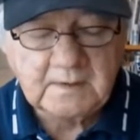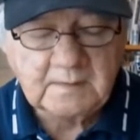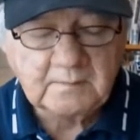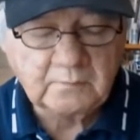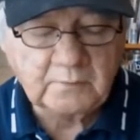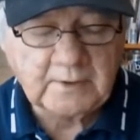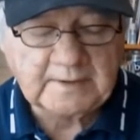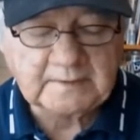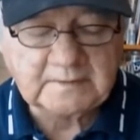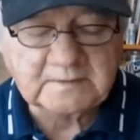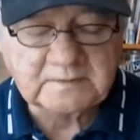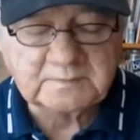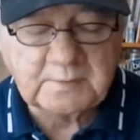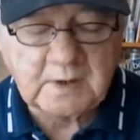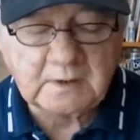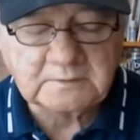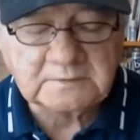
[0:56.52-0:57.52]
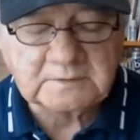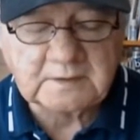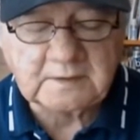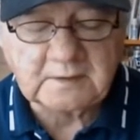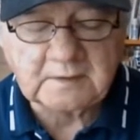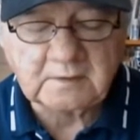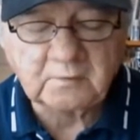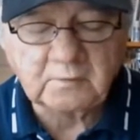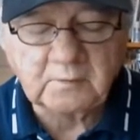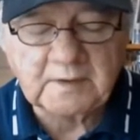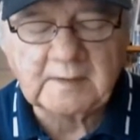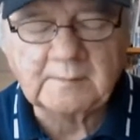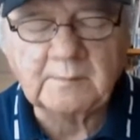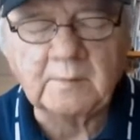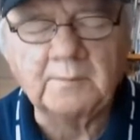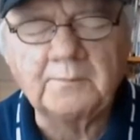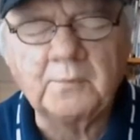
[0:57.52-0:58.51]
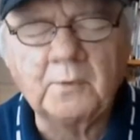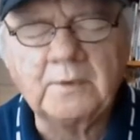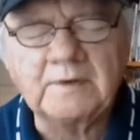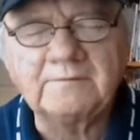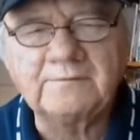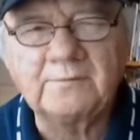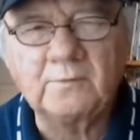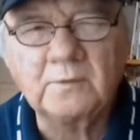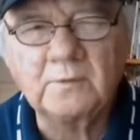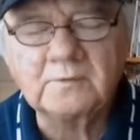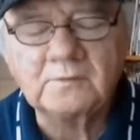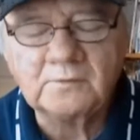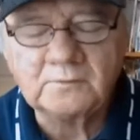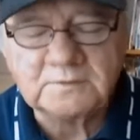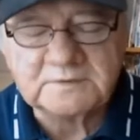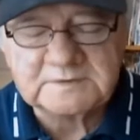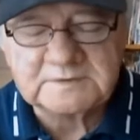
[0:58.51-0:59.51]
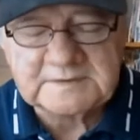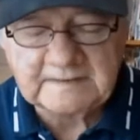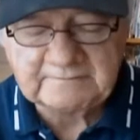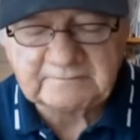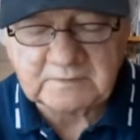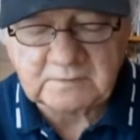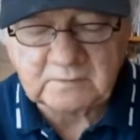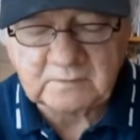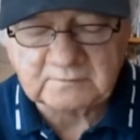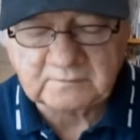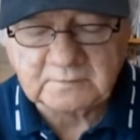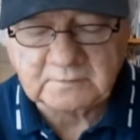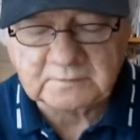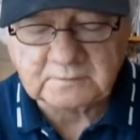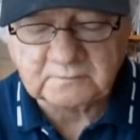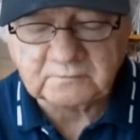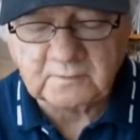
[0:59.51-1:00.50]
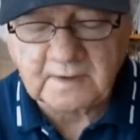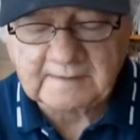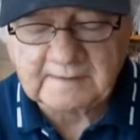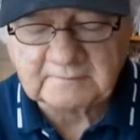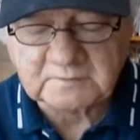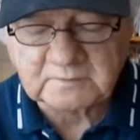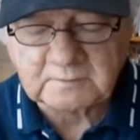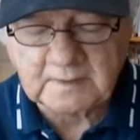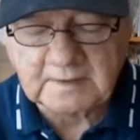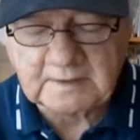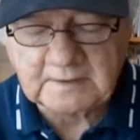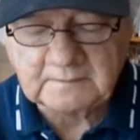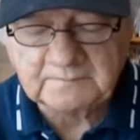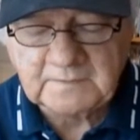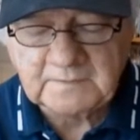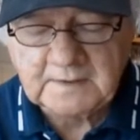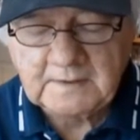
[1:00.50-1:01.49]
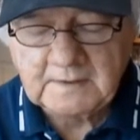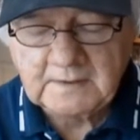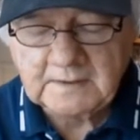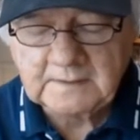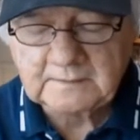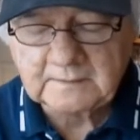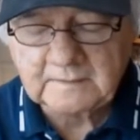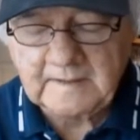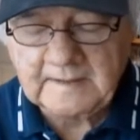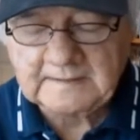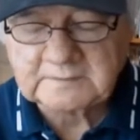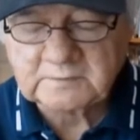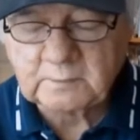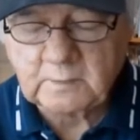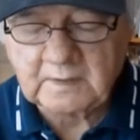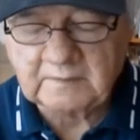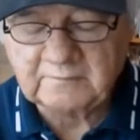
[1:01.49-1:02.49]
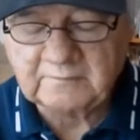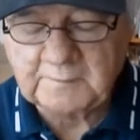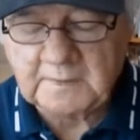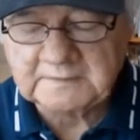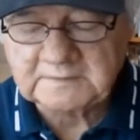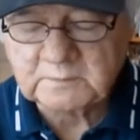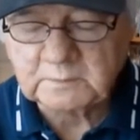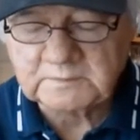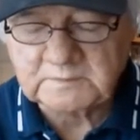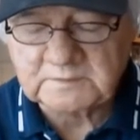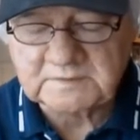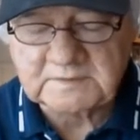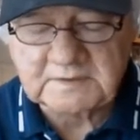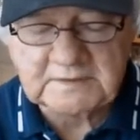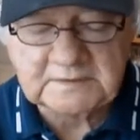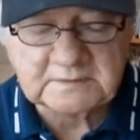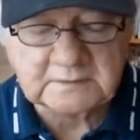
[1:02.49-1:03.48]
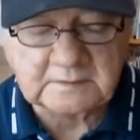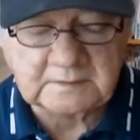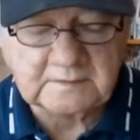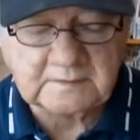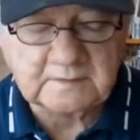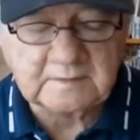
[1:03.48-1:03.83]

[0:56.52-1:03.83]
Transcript: Brennan has posted an incredible 0.427 universal driver's rating in the last 12 months, which is easily the